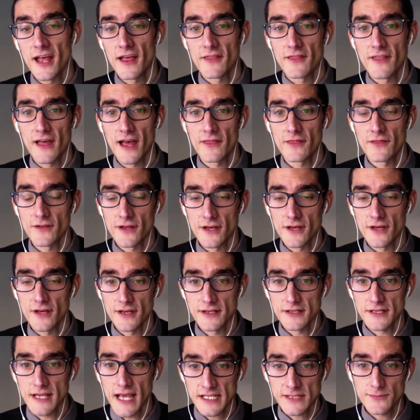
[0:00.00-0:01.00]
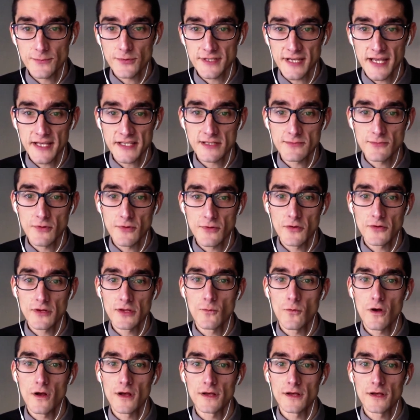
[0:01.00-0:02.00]
that the expert
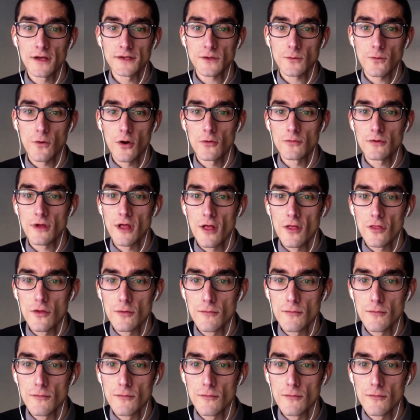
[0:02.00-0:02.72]
testimony was, quote,